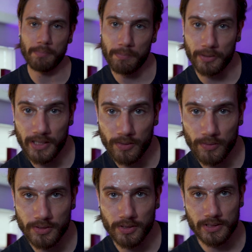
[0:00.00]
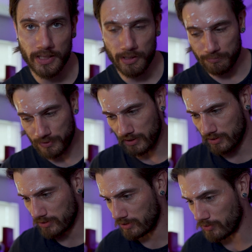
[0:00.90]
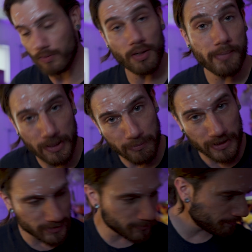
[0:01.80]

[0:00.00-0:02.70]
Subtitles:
paper towels all set up because I don't want to make a mess.